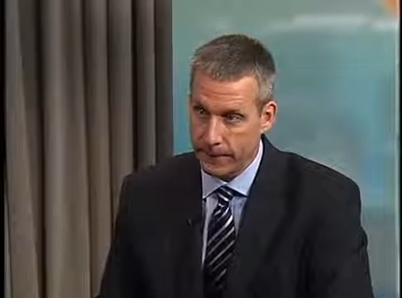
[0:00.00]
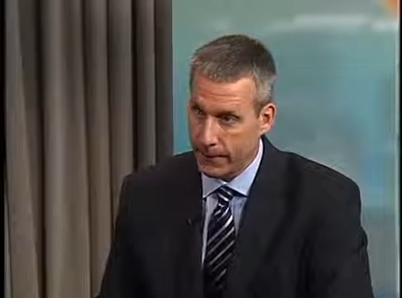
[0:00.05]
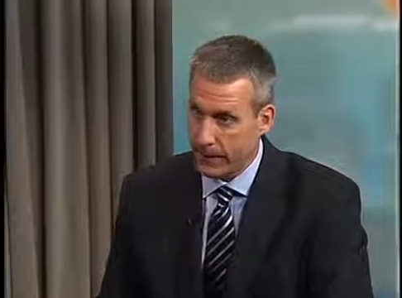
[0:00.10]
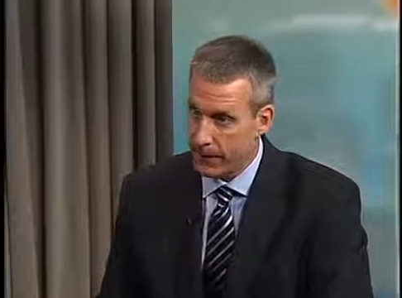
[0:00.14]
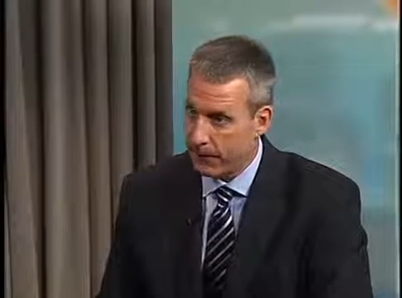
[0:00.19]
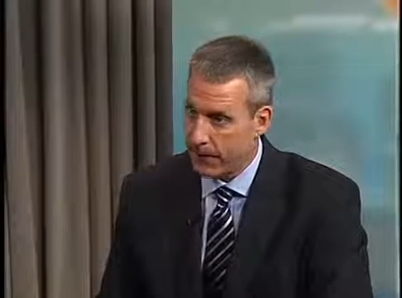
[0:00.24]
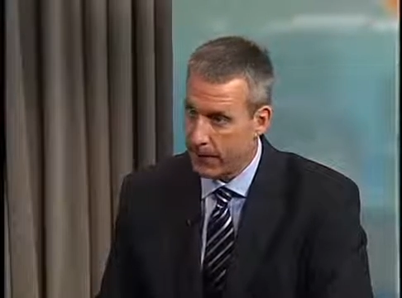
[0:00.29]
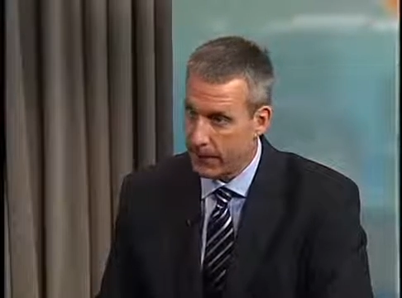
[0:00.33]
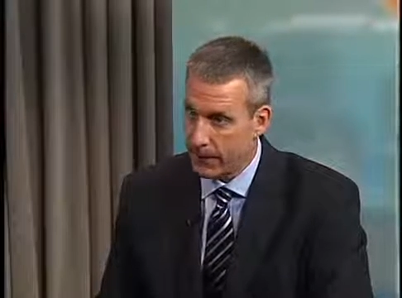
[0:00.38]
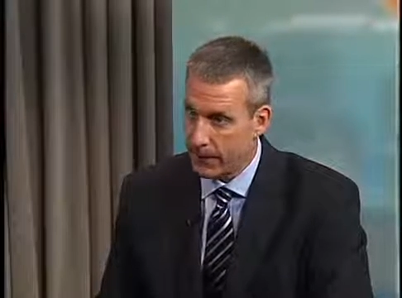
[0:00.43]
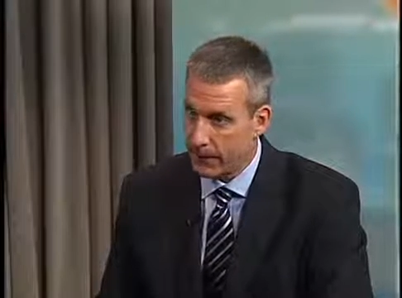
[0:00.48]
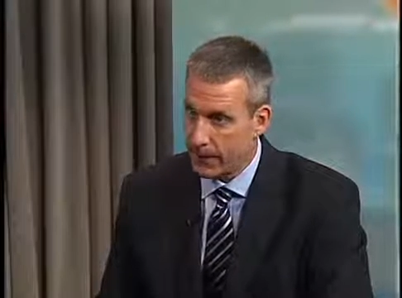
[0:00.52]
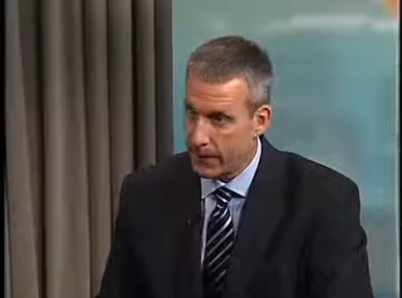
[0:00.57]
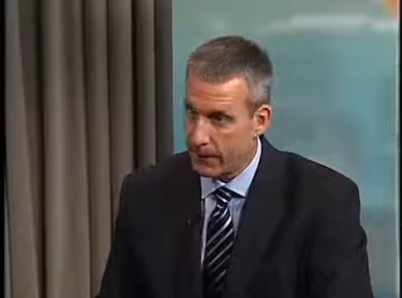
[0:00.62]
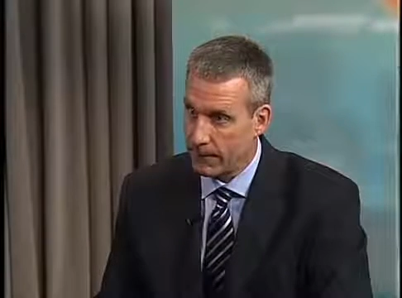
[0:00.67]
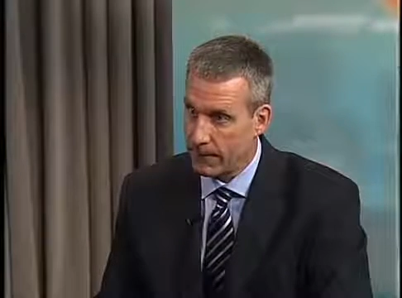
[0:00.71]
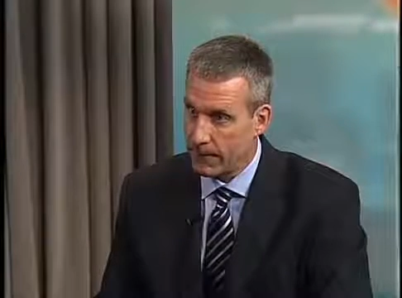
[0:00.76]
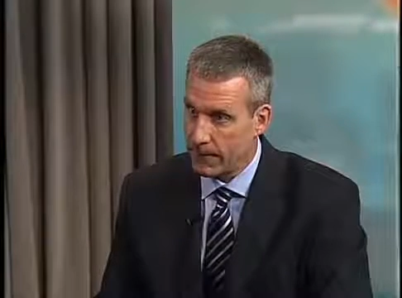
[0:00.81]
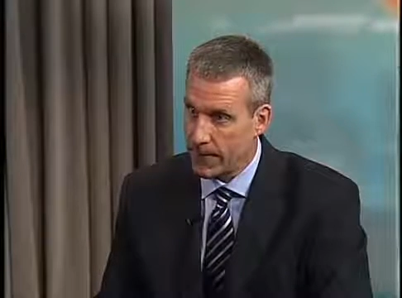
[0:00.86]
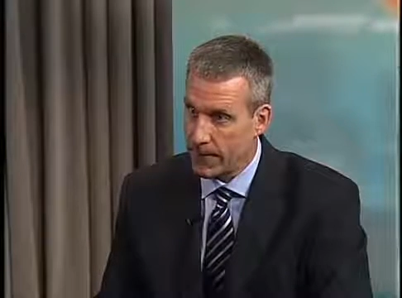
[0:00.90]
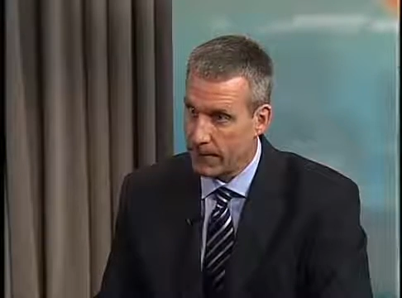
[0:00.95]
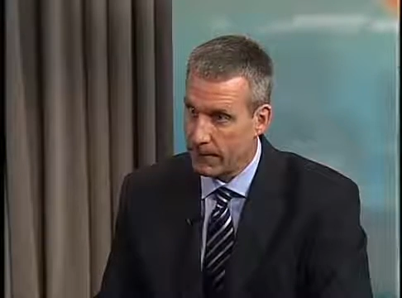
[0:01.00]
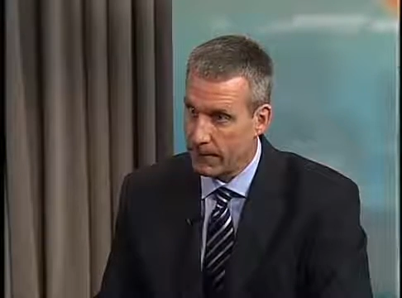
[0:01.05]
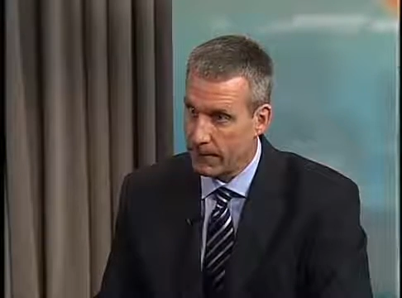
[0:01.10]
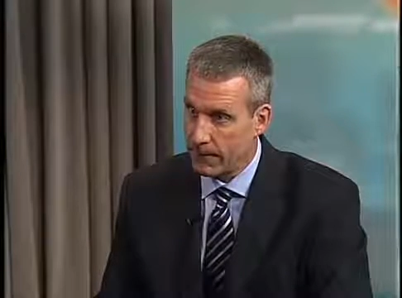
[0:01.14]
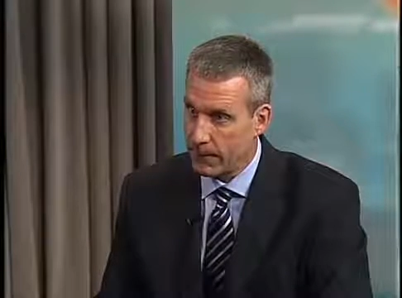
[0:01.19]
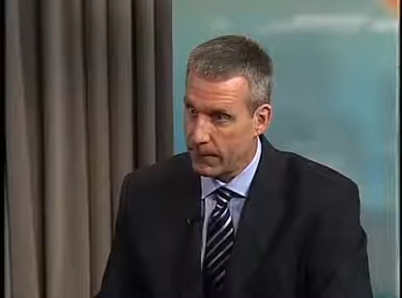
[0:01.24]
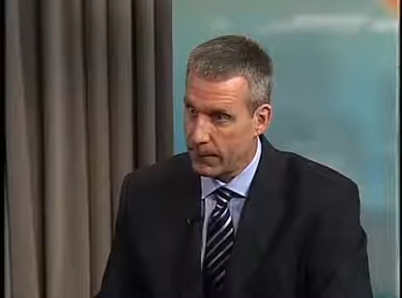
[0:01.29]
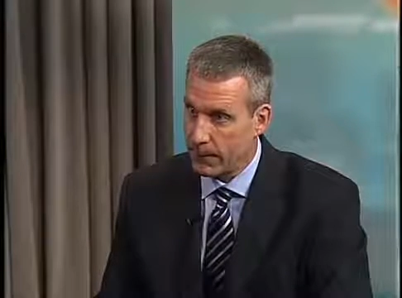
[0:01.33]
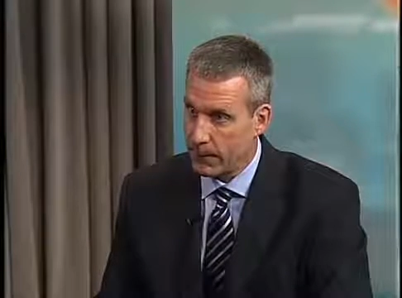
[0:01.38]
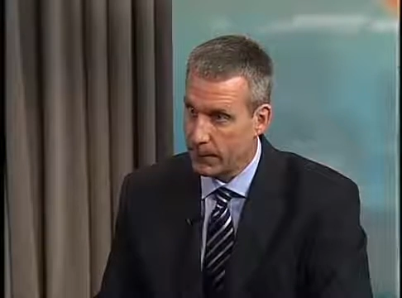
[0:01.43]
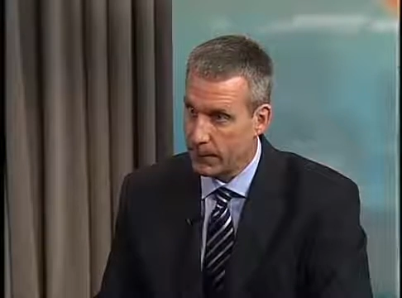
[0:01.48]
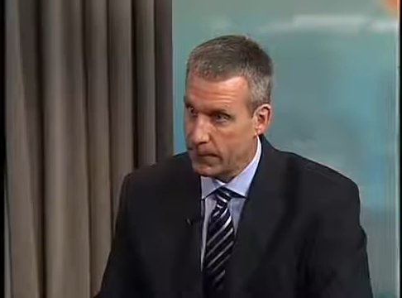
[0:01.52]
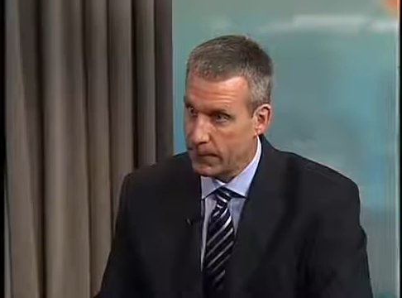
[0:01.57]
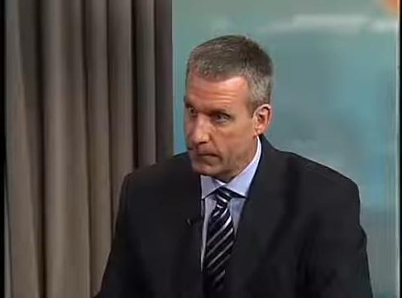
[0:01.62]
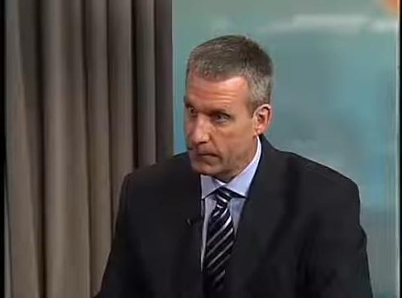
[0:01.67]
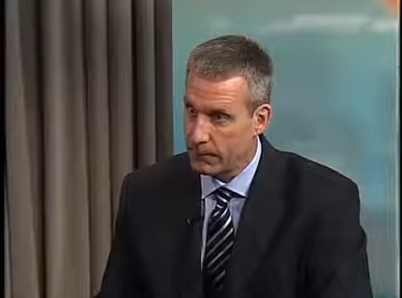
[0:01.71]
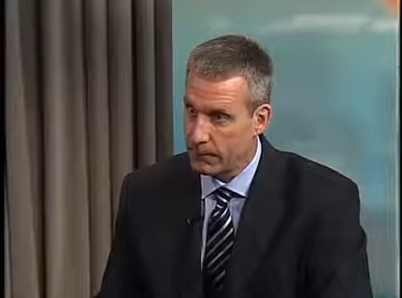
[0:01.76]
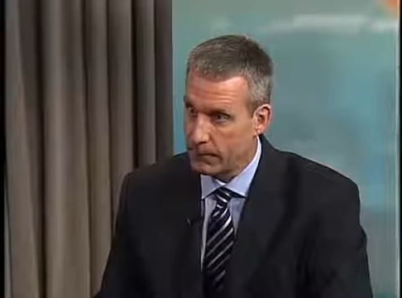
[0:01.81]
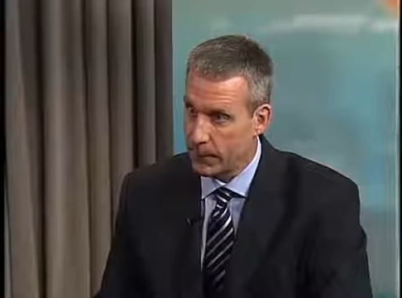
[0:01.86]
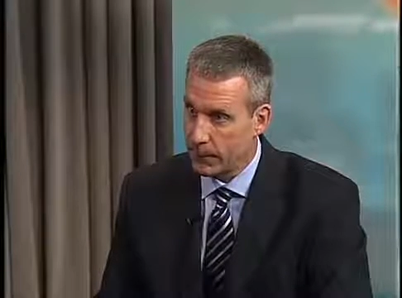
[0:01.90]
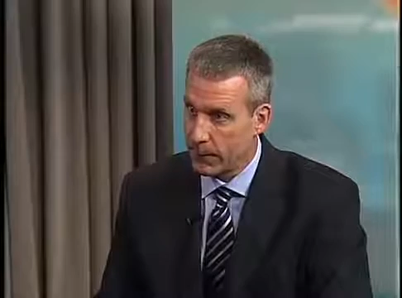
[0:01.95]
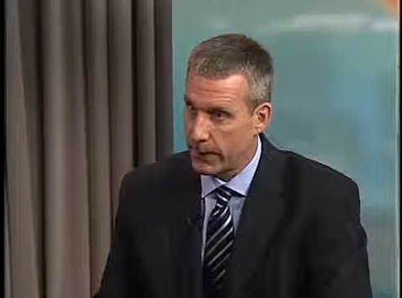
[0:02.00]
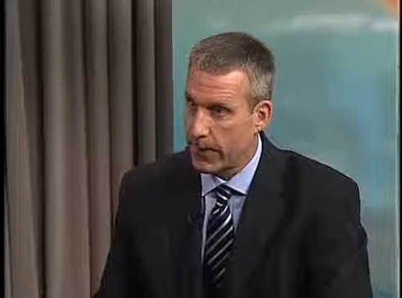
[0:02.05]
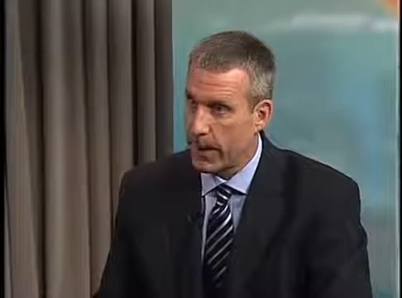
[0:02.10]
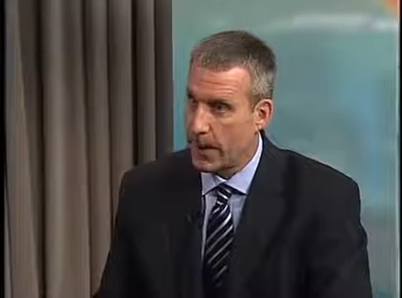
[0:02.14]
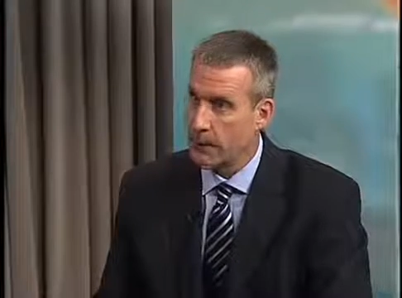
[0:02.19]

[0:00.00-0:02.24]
Is that do we